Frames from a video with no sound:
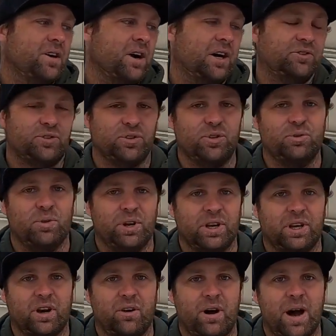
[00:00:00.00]
I do want
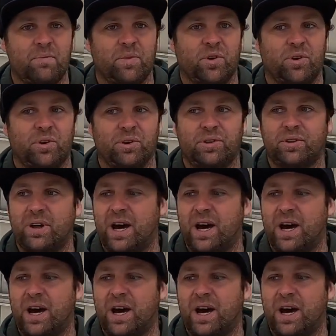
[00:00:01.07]
to go up north,